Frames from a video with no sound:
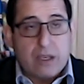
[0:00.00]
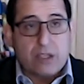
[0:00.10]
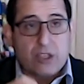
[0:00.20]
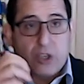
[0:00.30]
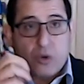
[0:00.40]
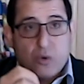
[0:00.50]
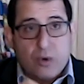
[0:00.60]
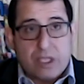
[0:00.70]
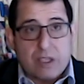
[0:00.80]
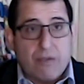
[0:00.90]
Does it
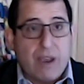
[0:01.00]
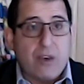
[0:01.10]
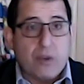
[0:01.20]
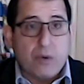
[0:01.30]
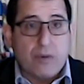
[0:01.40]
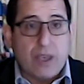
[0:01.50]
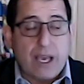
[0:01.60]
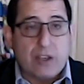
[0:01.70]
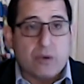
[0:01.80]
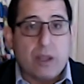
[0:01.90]
increase the value of
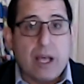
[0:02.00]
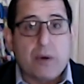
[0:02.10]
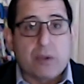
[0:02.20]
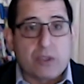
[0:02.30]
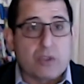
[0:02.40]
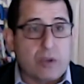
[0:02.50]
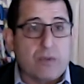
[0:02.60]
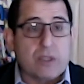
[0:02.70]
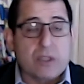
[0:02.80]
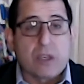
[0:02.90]
that to allow us to
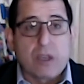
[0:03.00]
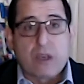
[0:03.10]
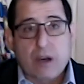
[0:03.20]
service